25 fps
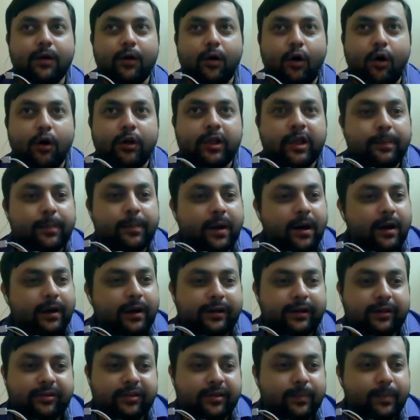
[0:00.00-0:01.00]
all the
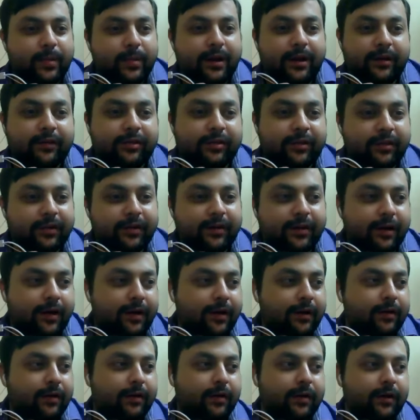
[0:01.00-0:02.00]
participants
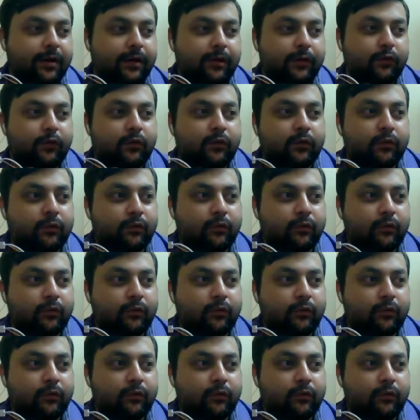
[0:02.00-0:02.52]
were